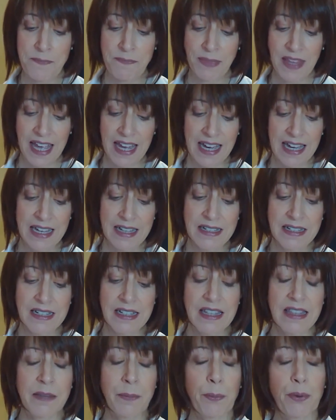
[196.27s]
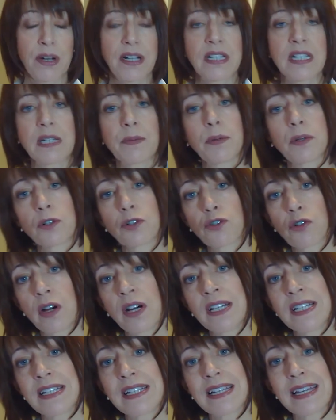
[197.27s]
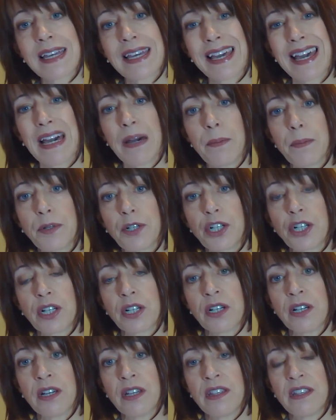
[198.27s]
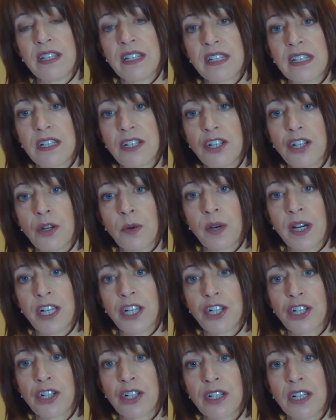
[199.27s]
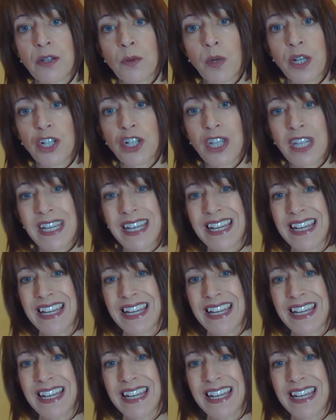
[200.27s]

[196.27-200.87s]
And the principle tries to capture the situation in which the